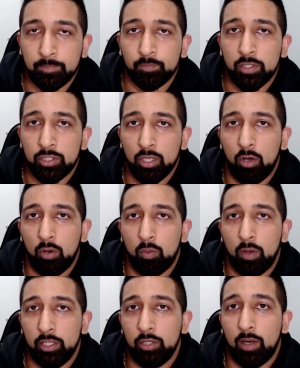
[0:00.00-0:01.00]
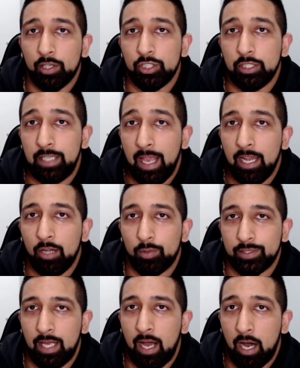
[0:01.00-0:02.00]
So what you actually gained
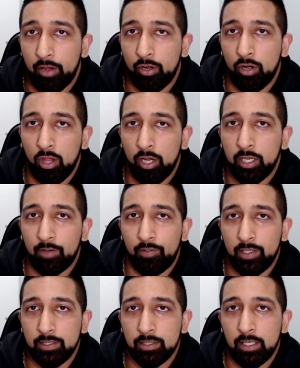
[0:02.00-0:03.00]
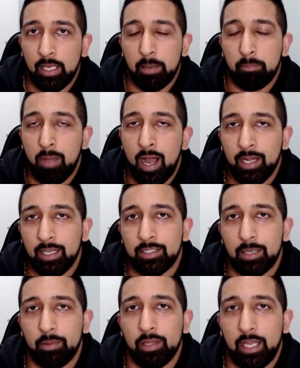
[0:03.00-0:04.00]
was that $100 difference minus
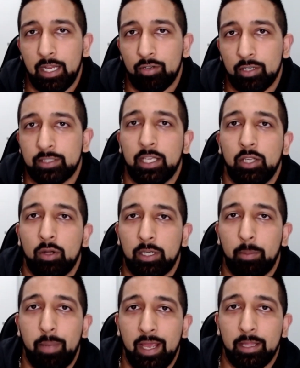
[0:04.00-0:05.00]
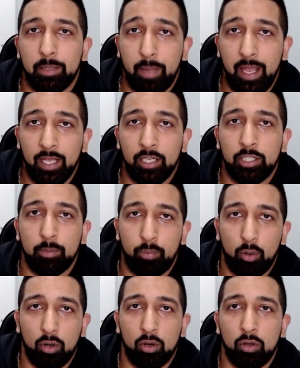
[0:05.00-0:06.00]
some of the interest that you had to pay the bank to
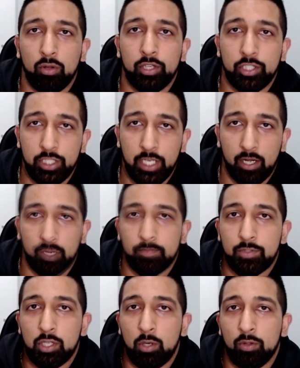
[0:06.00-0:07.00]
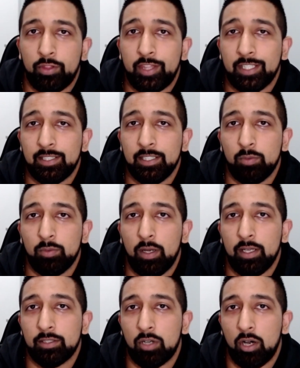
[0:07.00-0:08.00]
borrow the share. So this is what
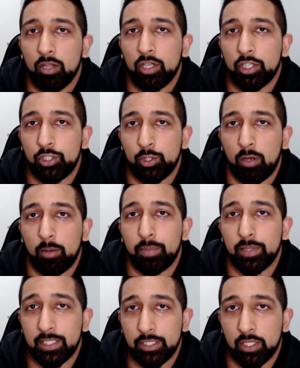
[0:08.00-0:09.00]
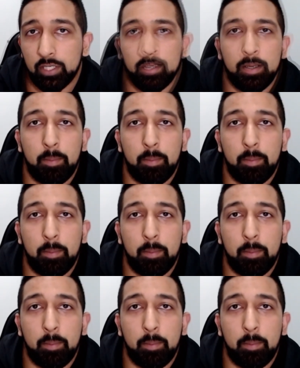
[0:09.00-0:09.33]
is called a short position.